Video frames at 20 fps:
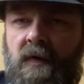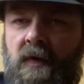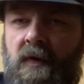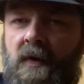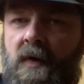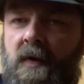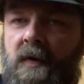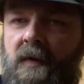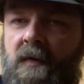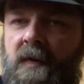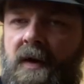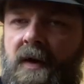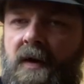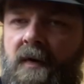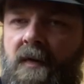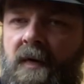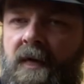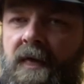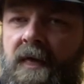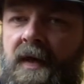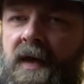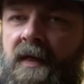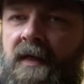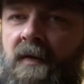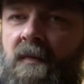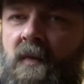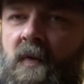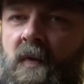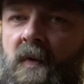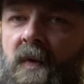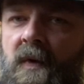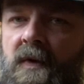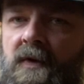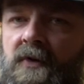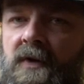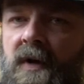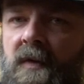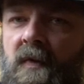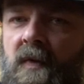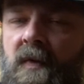lower we go with that, the more
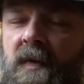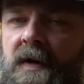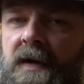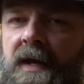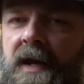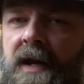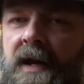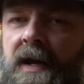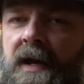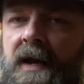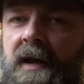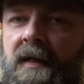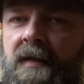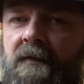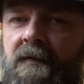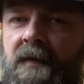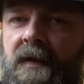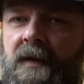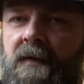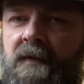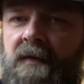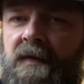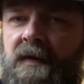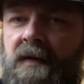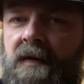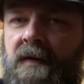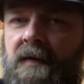treble we're taking out of the frequency.